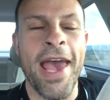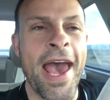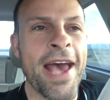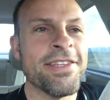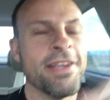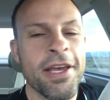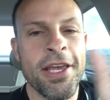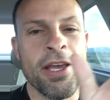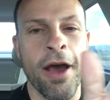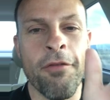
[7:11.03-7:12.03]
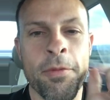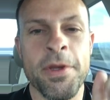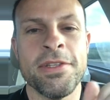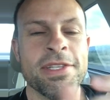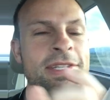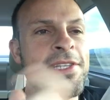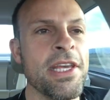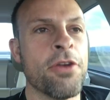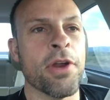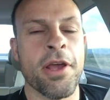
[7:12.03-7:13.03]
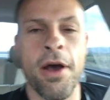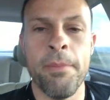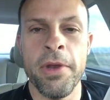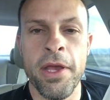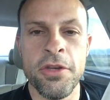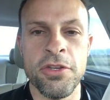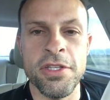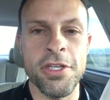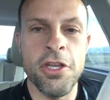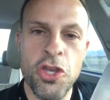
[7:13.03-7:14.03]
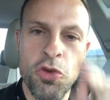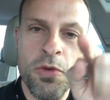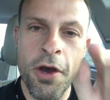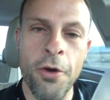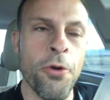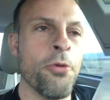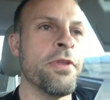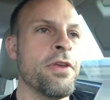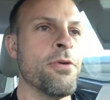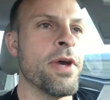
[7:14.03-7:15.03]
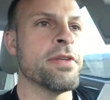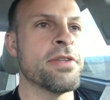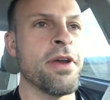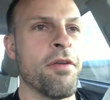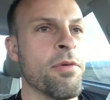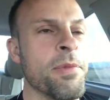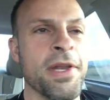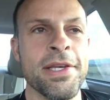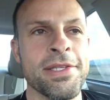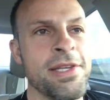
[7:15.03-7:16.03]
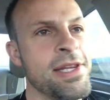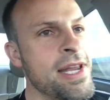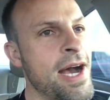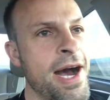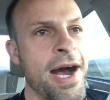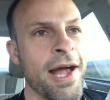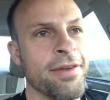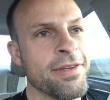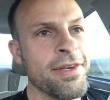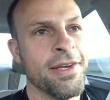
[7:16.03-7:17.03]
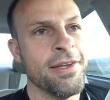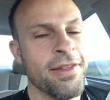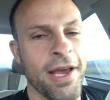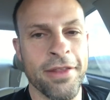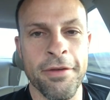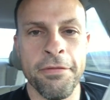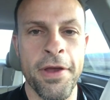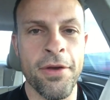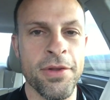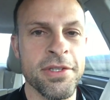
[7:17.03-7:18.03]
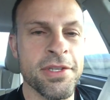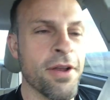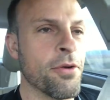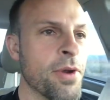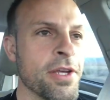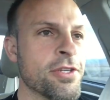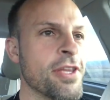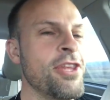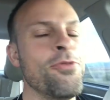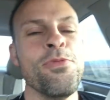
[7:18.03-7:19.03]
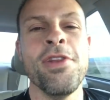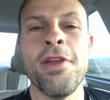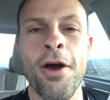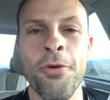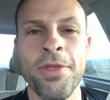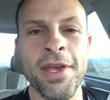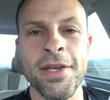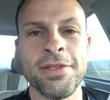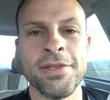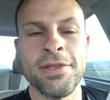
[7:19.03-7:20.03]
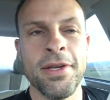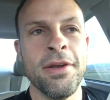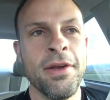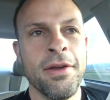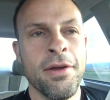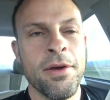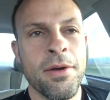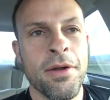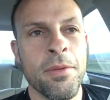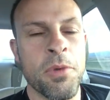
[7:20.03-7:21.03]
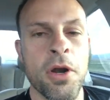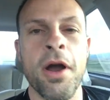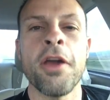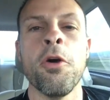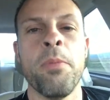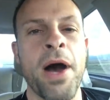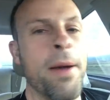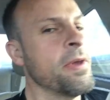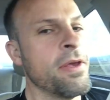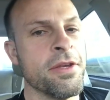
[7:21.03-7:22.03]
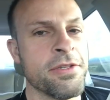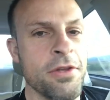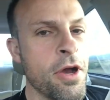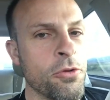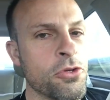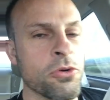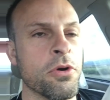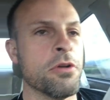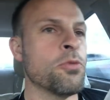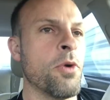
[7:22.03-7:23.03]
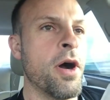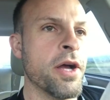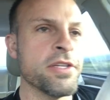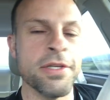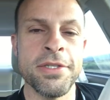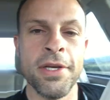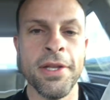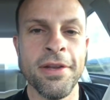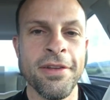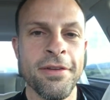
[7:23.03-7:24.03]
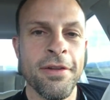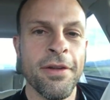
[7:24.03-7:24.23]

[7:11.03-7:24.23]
as governments and secret combinations. And you know the U.S. government is not like the founding generation. You know this. Barack Obama is no George Washington.